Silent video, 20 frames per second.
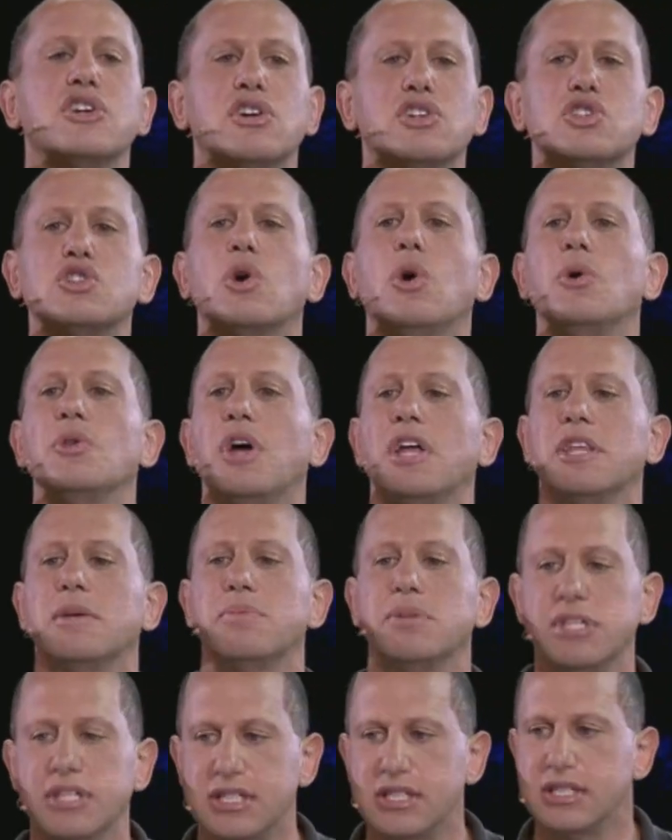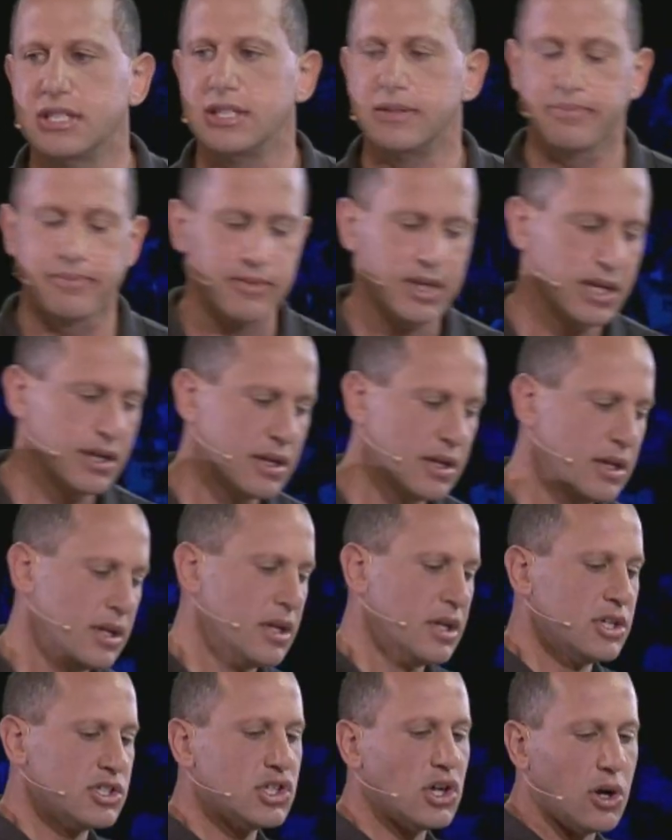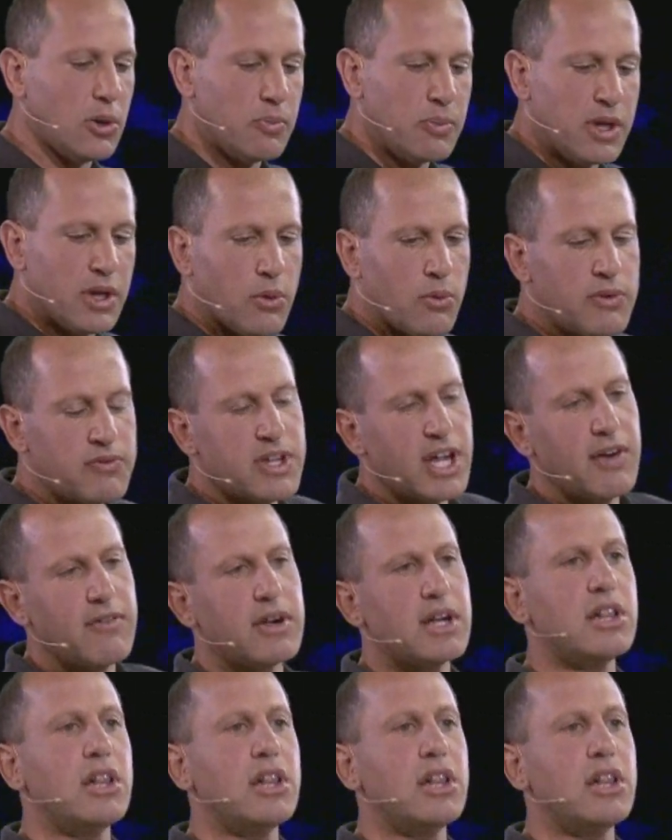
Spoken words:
are sold on the PC. So we've covered a